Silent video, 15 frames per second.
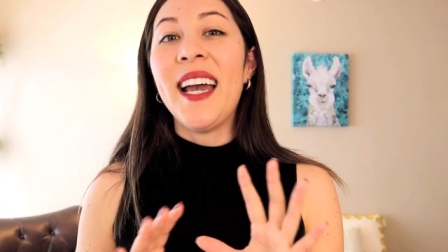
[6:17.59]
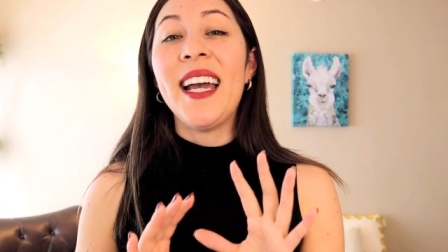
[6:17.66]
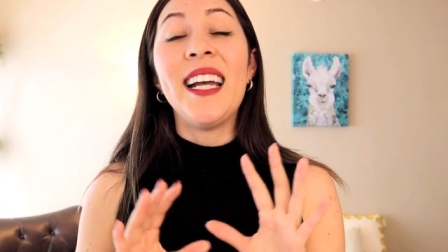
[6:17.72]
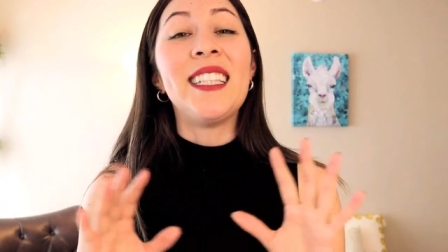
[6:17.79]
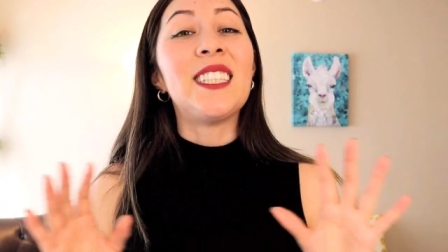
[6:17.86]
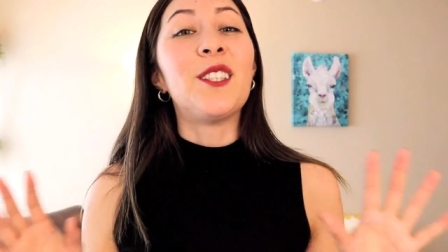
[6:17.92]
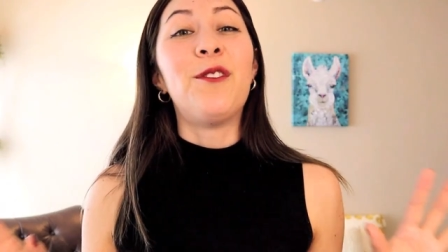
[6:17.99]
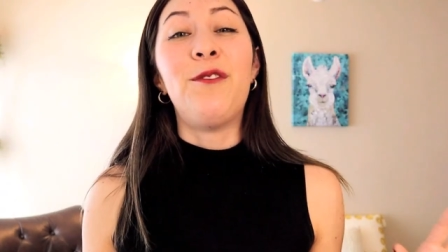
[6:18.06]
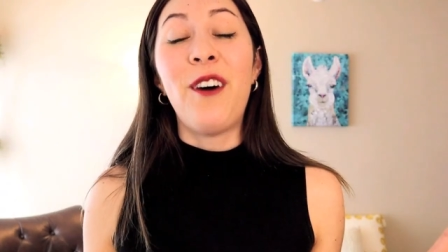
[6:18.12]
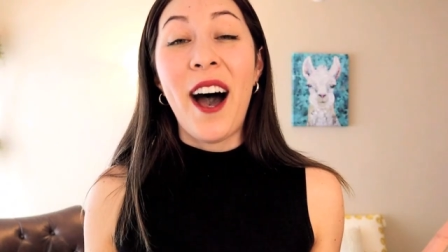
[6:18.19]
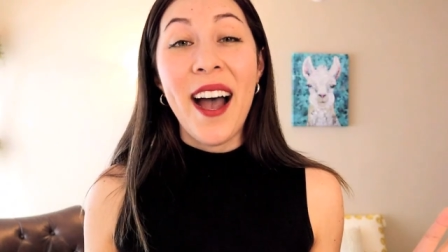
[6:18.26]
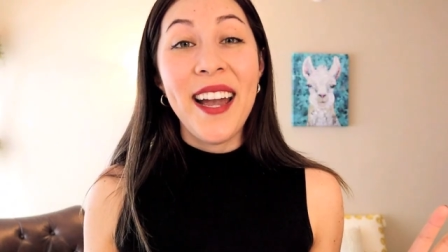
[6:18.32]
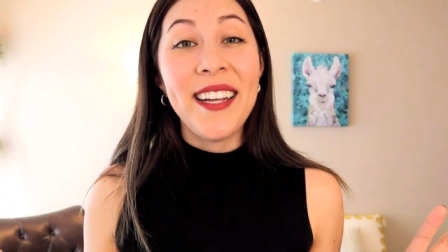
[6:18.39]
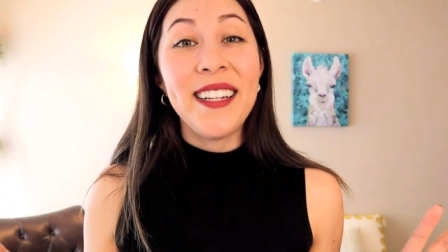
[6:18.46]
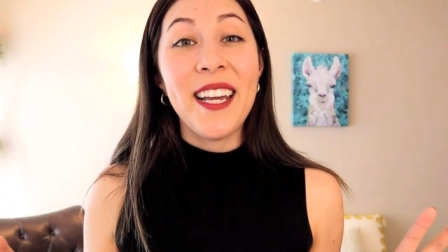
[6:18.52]
it's
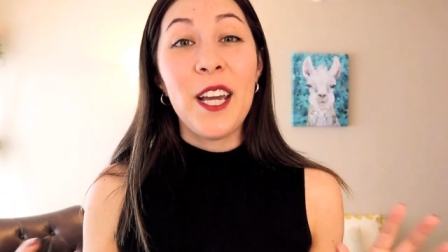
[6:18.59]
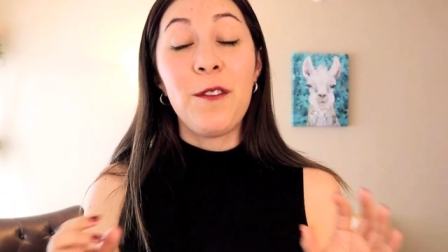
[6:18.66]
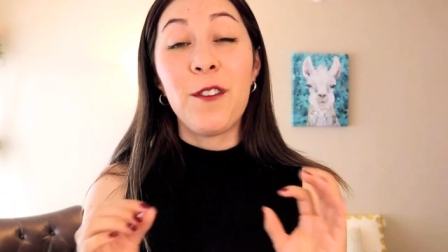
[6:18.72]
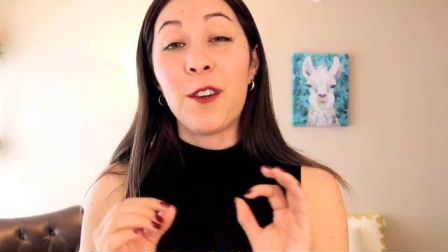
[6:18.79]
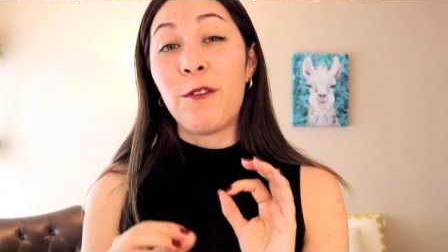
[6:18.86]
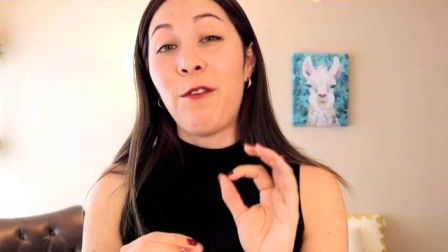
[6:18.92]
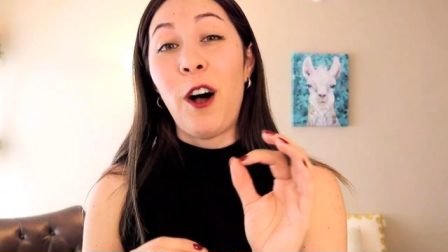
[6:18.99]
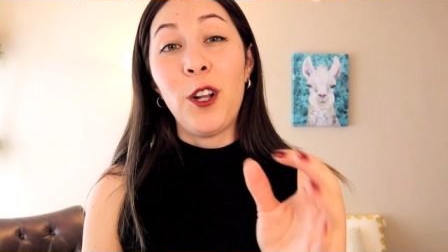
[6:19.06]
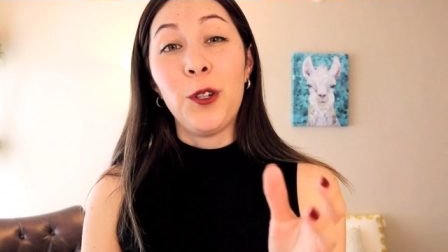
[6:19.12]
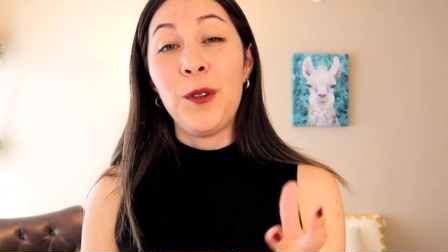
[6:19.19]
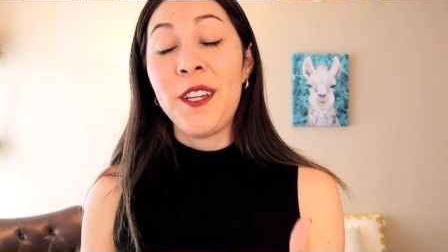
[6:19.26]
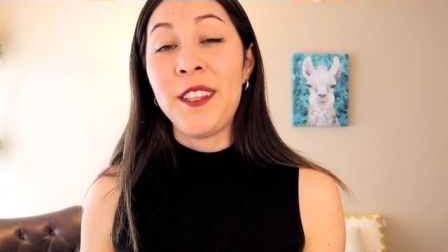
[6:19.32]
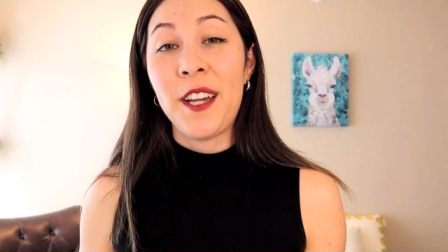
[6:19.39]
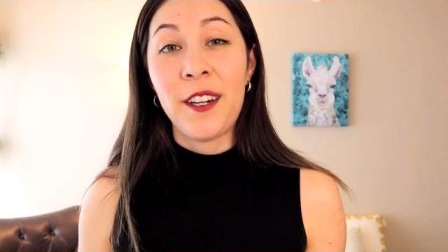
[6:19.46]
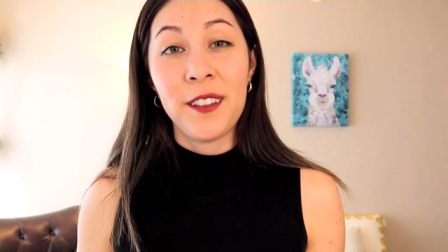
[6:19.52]
fine if you're
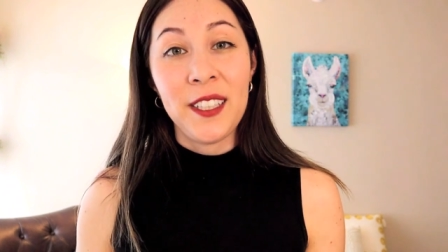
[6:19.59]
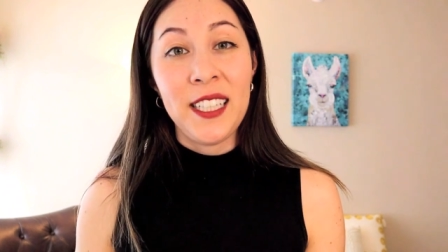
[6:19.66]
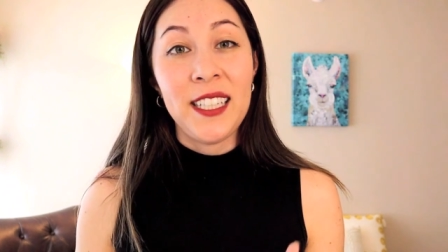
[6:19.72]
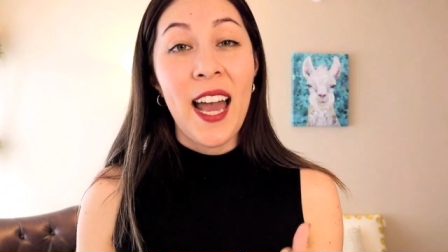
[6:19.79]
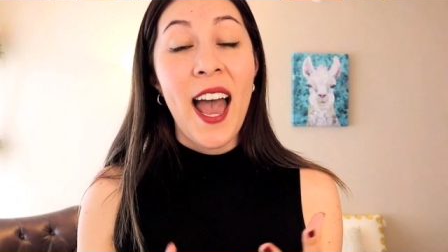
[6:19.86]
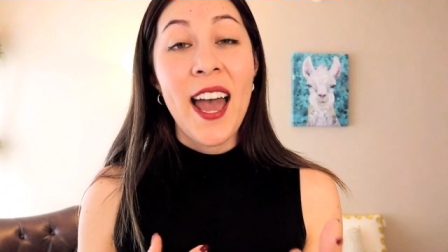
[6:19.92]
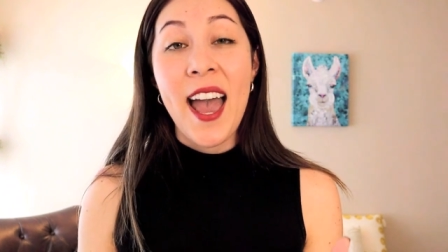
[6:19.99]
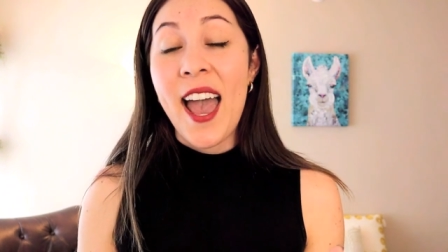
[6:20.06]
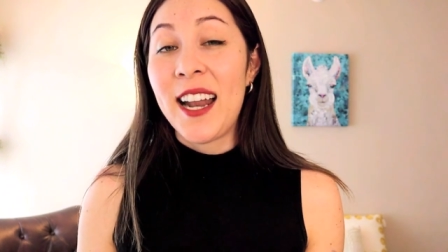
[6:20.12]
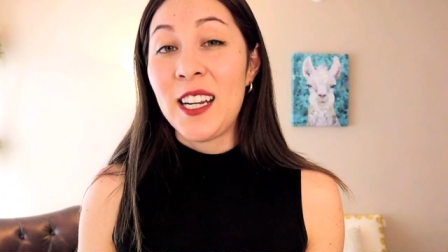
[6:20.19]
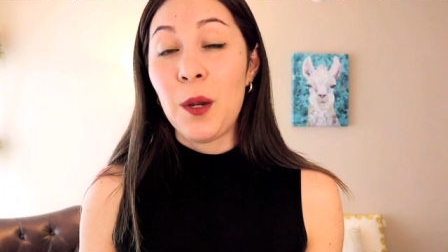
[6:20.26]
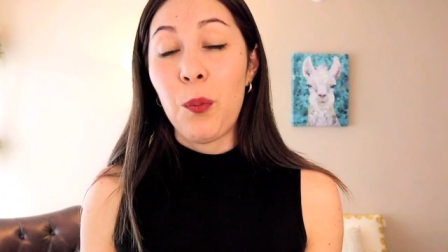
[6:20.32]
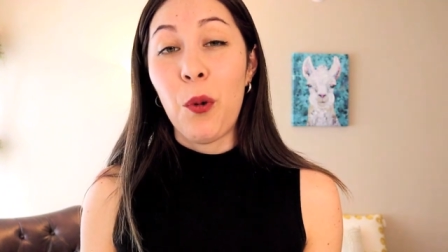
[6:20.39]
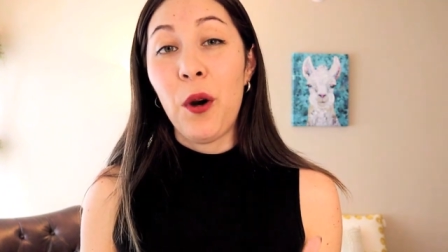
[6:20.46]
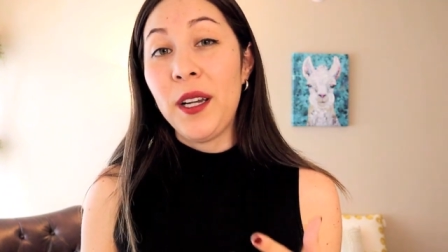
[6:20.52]
following their lead at any
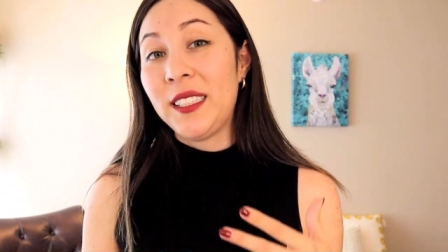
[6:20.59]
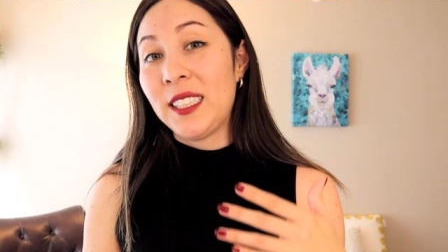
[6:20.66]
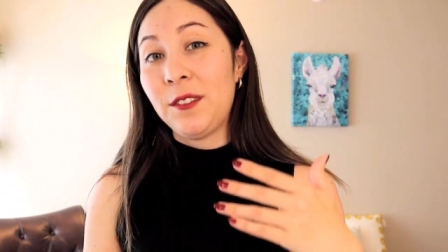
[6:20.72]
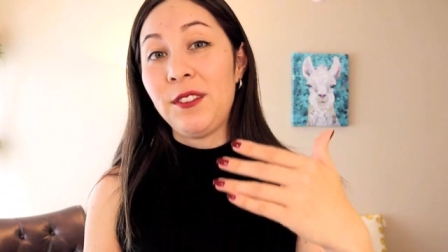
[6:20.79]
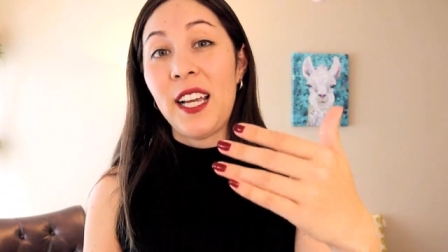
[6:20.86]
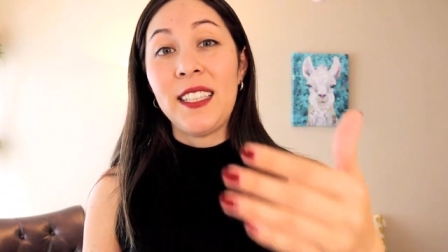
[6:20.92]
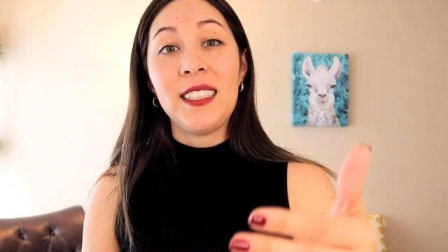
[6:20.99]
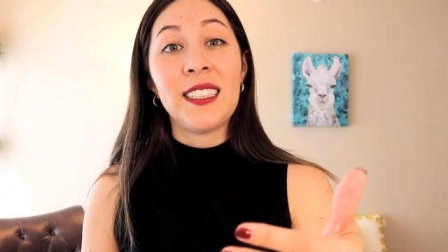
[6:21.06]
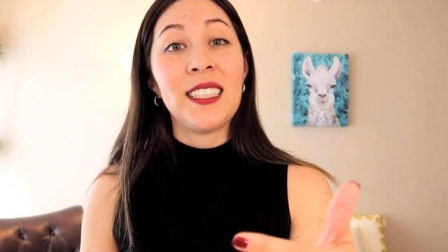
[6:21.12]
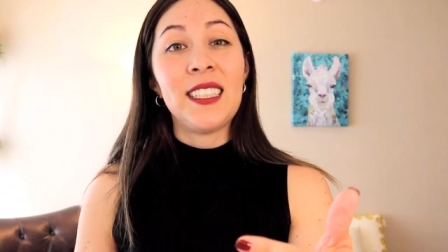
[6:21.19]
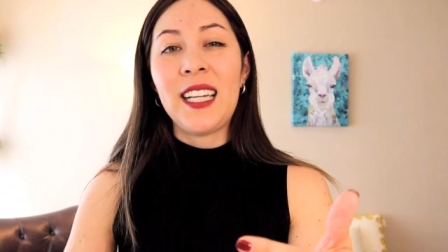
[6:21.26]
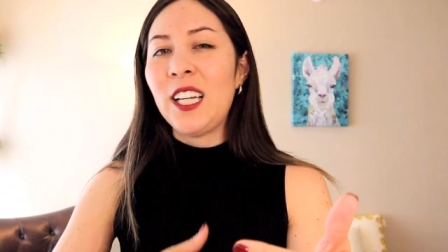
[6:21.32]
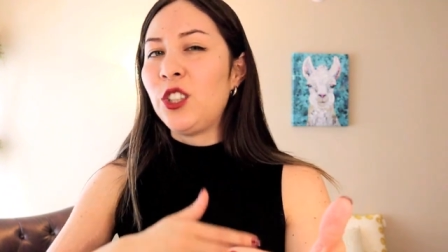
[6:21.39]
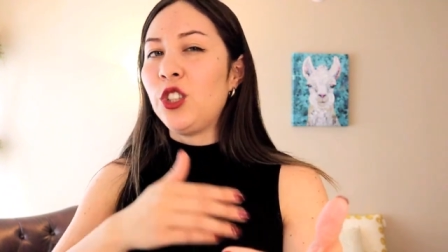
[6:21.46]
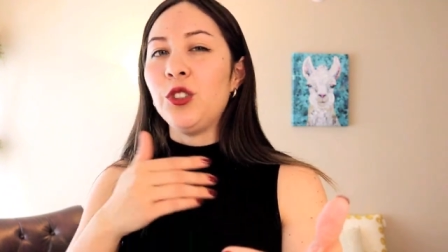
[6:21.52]
point. If they
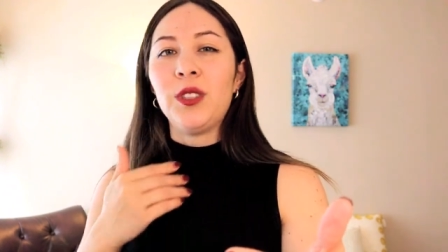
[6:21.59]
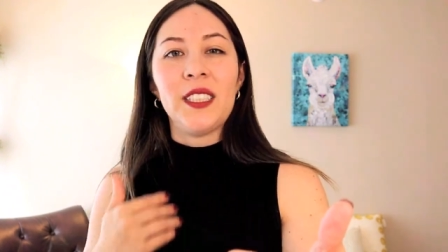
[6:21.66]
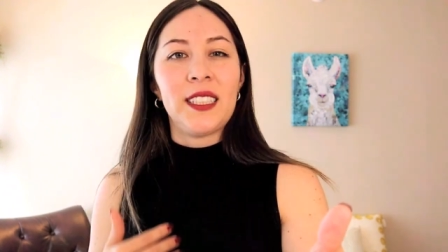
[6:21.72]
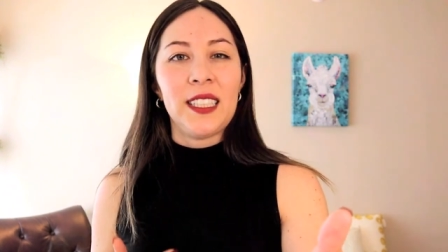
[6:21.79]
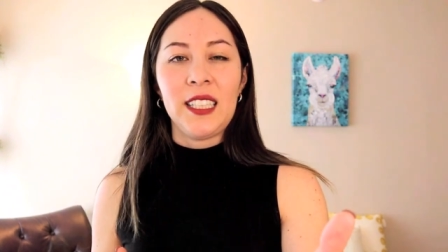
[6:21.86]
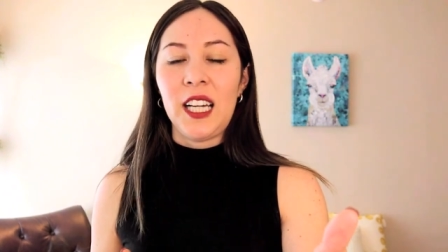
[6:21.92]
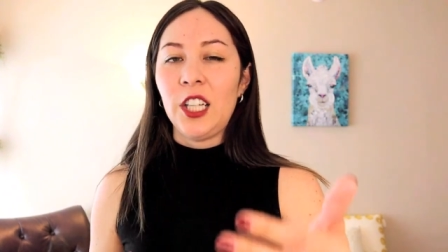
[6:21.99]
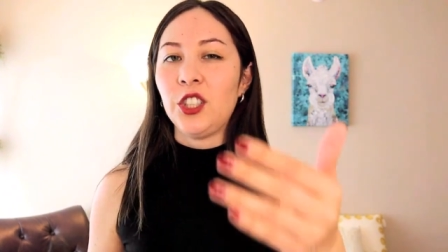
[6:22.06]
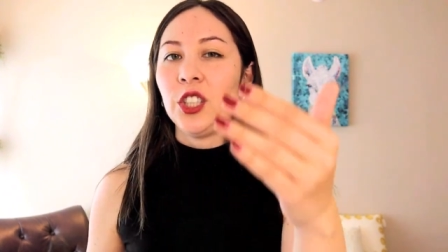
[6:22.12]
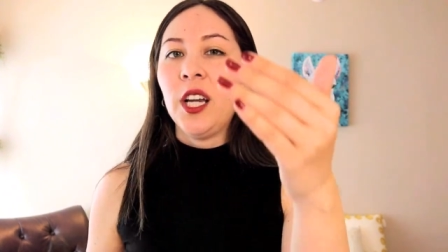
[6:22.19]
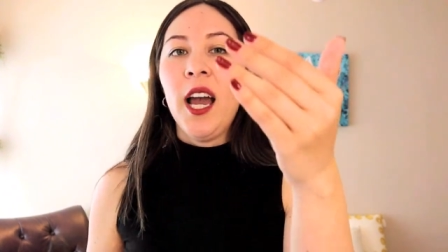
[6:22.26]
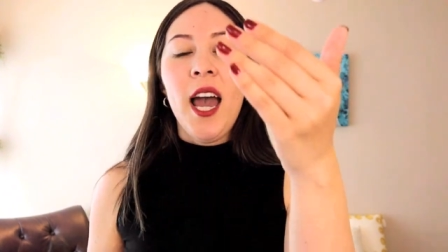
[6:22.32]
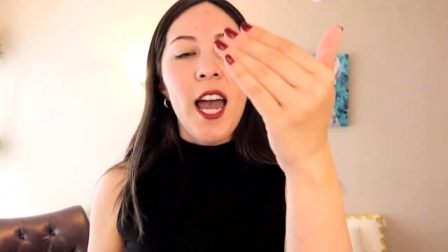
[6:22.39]
disengage, you disengage.